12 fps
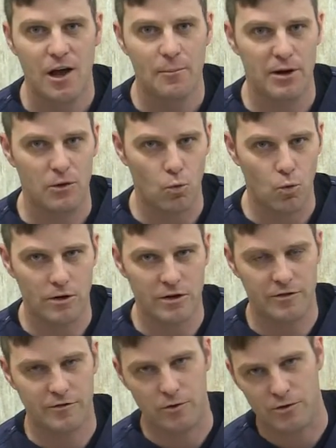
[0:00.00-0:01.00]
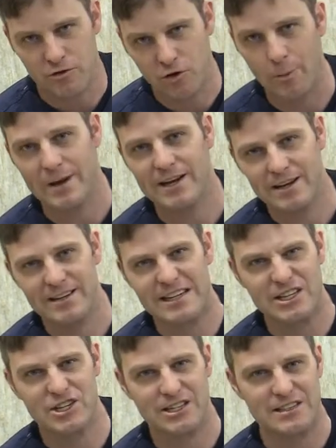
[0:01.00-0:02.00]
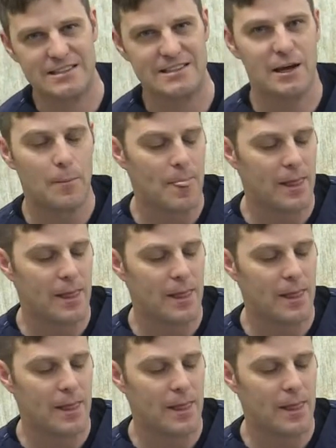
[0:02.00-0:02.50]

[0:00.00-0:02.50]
but it works for so many conditions